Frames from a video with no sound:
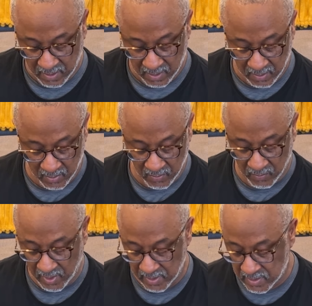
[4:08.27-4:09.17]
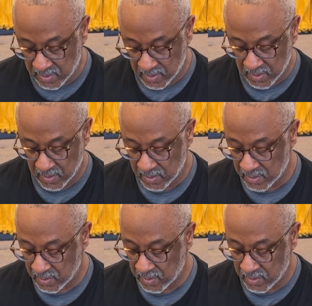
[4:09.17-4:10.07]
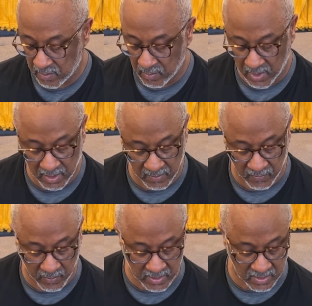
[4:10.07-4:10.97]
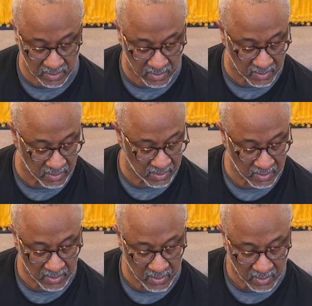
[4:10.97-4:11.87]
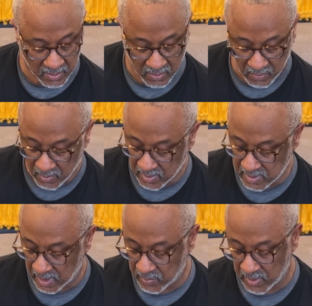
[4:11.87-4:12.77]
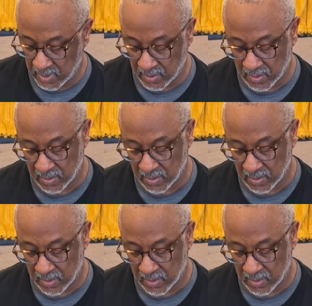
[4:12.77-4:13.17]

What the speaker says: I'm going to write my information on the top of here.